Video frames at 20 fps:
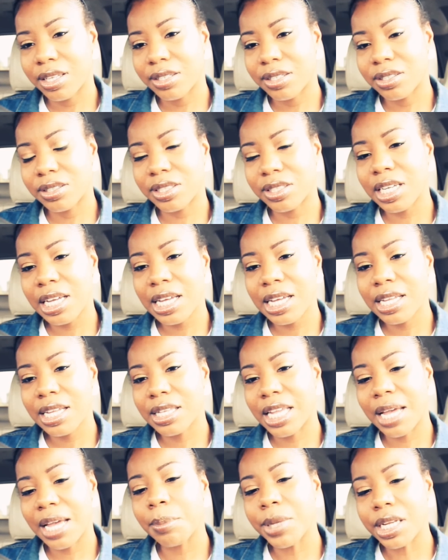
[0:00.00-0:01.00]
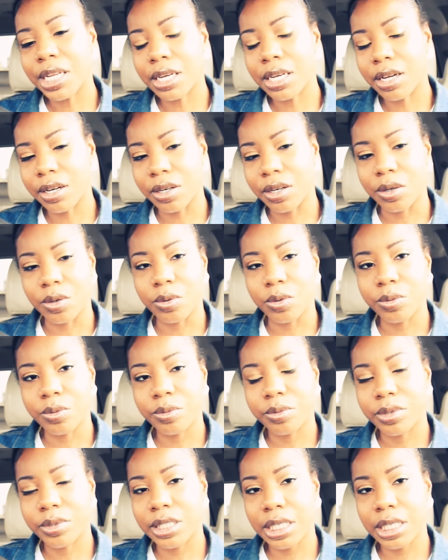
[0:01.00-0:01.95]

She let me know,